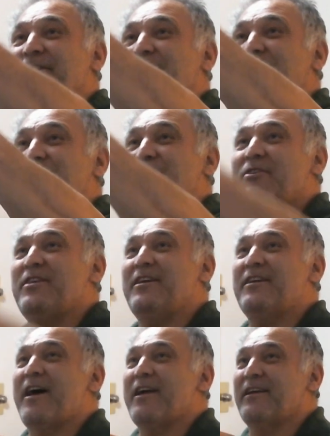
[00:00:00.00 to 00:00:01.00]
So here
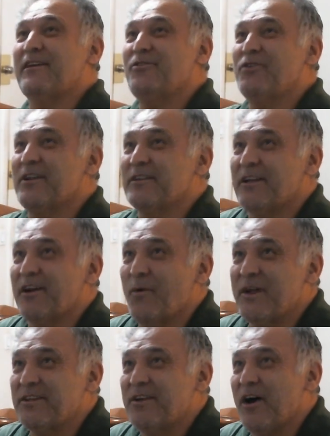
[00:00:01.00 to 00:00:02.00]
I Googled
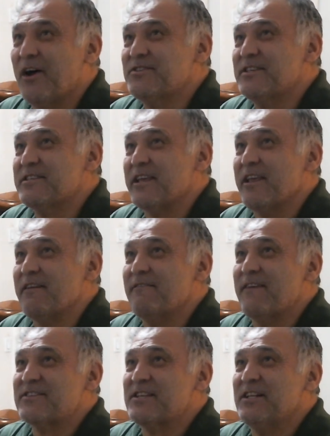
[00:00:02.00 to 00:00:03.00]
what causes a
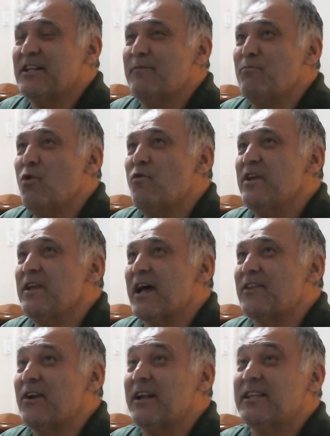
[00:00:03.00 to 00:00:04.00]
vessel moving
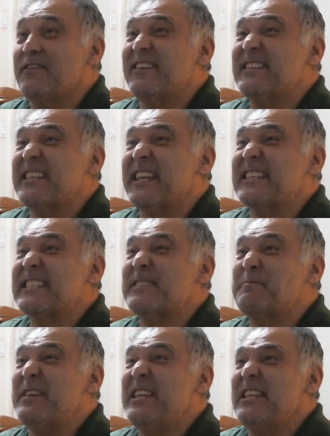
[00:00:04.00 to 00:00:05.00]
at relativistic
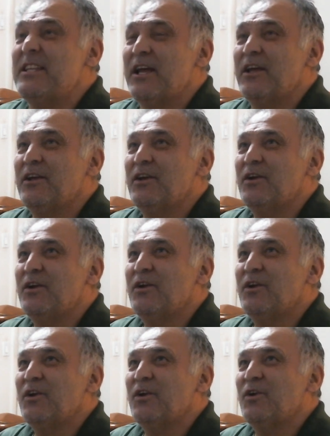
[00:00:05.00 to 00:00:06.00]
speed
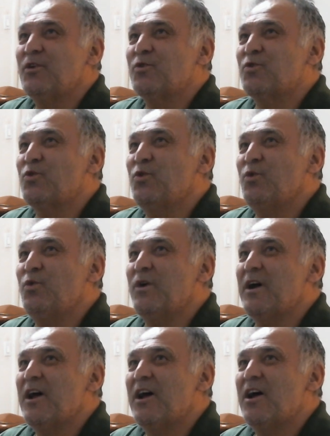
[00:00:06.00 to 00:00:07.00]

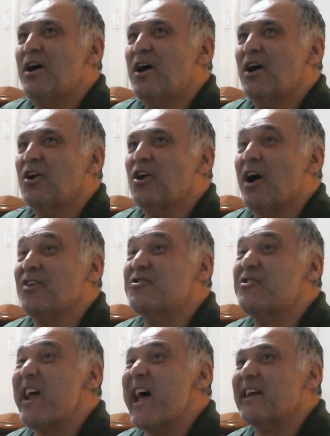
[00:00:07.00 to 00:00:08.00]
to
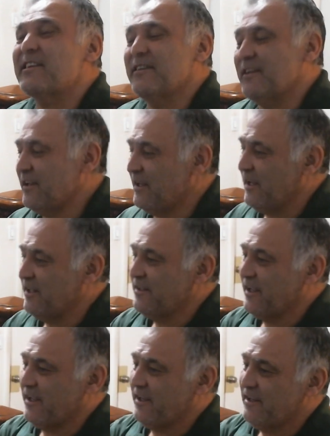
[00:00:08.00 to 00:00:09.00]
contract in
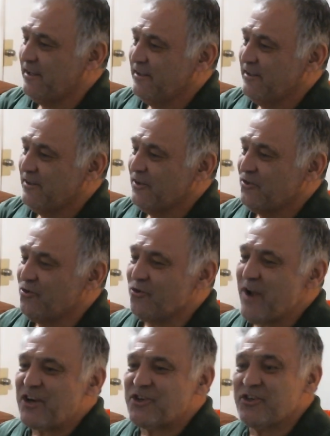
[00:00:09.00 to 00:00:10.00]
the
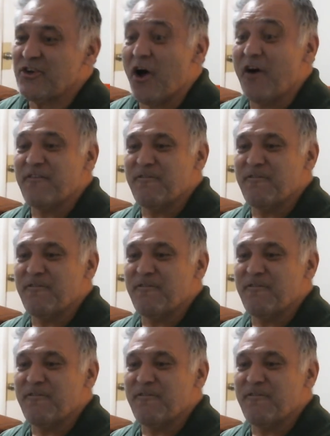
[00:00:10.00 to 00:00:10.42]
direction of